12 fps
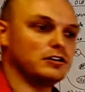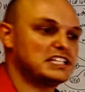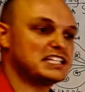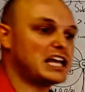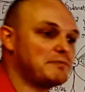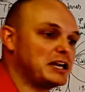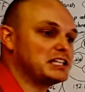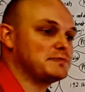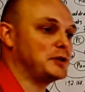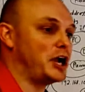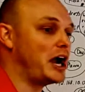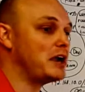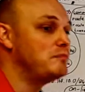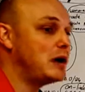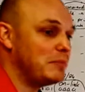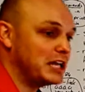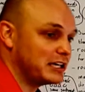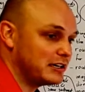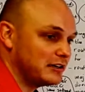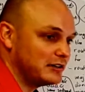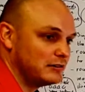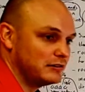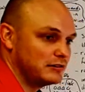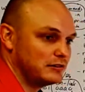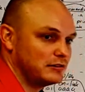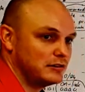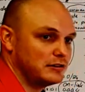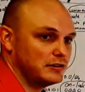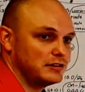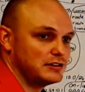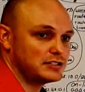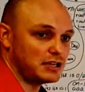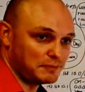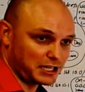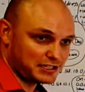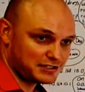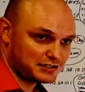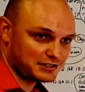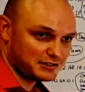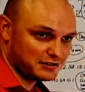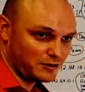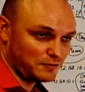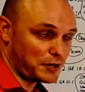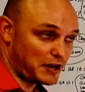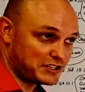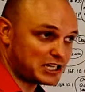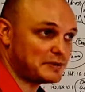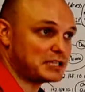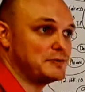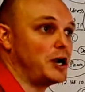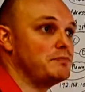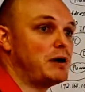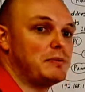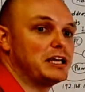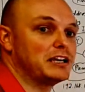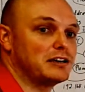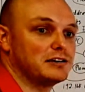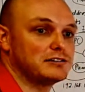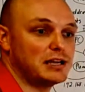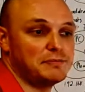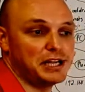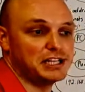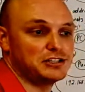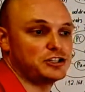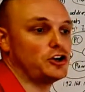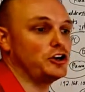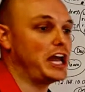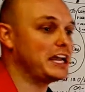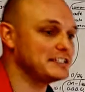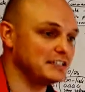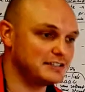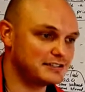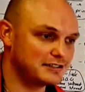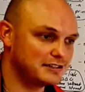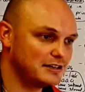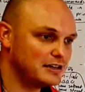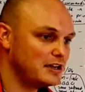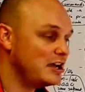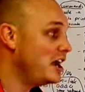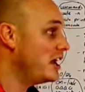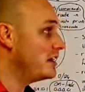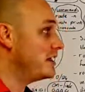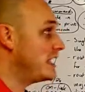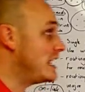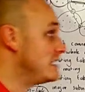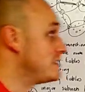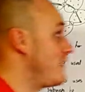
subnets behind public subnets, or private subnets behind public subnets that you can't access. There's